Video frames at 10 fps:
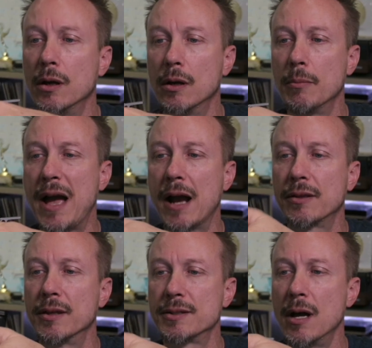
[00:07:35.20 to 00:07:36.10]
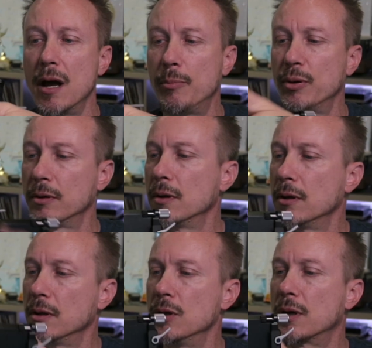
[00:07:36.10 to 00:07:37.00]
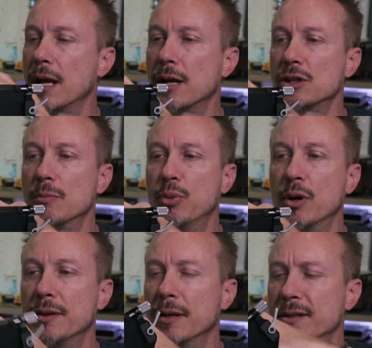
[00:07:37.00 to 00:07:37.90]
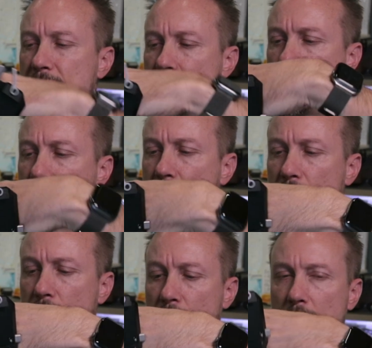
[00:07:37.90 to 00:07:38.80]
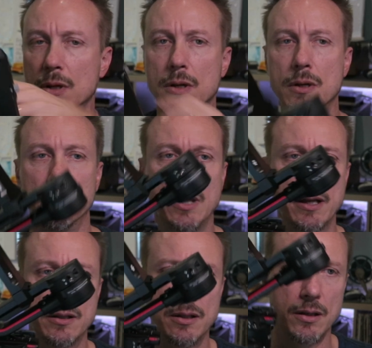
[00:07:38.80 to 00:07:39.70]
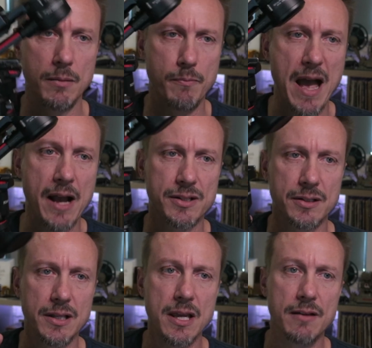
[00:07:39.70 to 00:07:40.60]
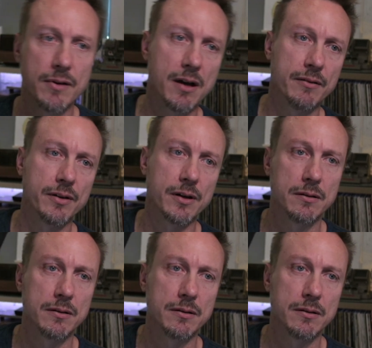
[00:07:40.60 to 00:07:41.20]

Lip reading: pack this up, you can actually put this into like the back sleeve of a